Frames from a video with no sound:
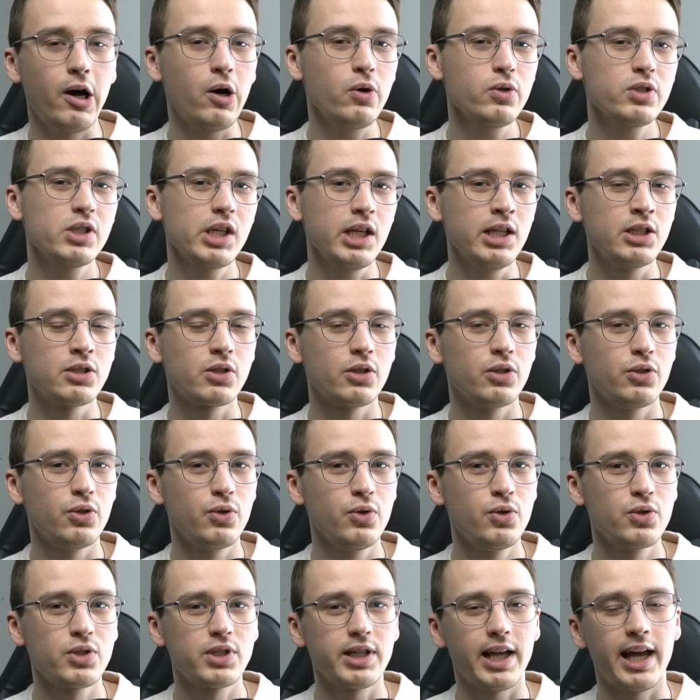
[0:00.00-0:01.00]
also
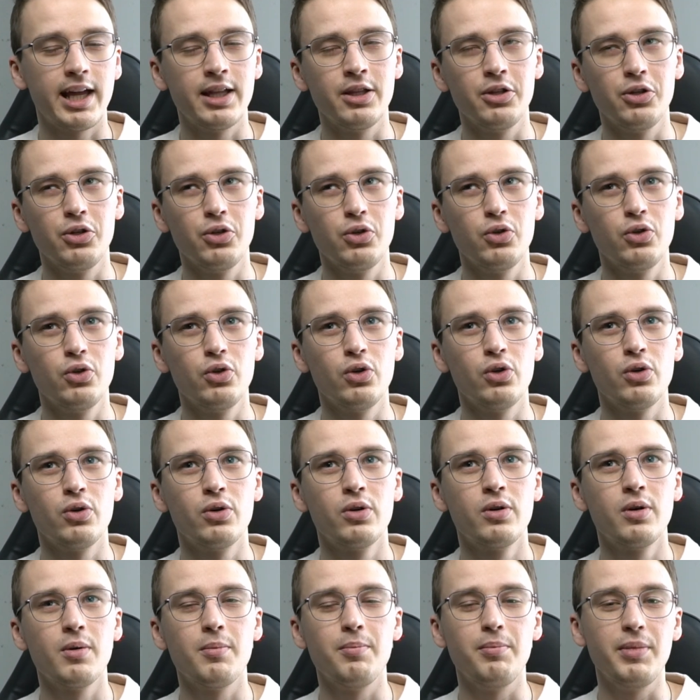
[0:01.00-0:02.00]
introduced a new
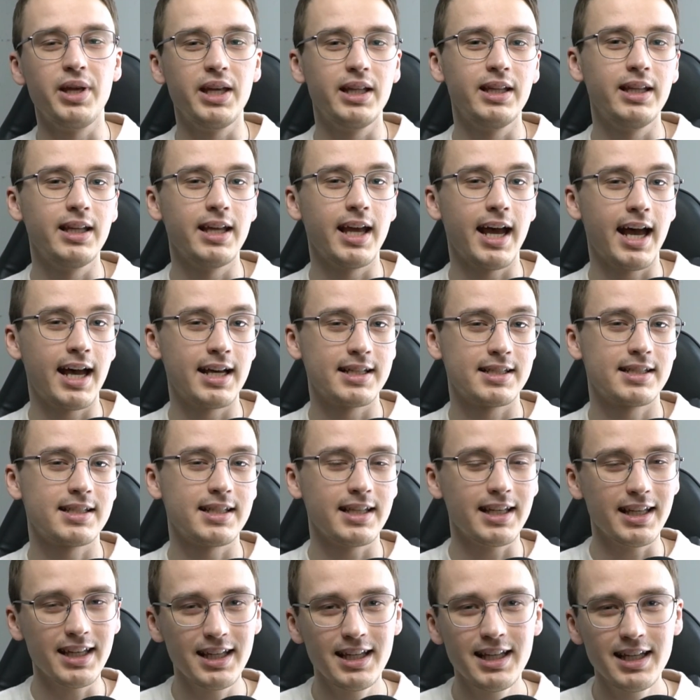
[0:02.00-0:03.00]
Mini
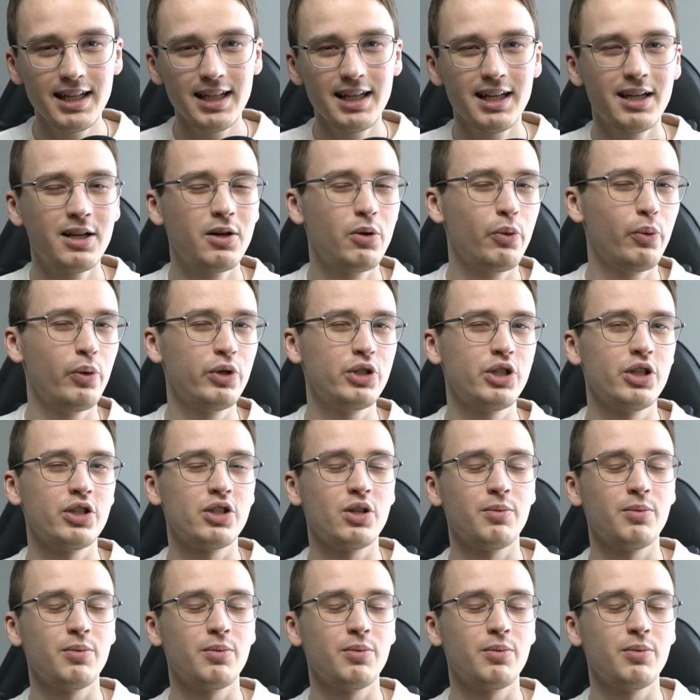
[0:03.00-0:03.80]
SE, which is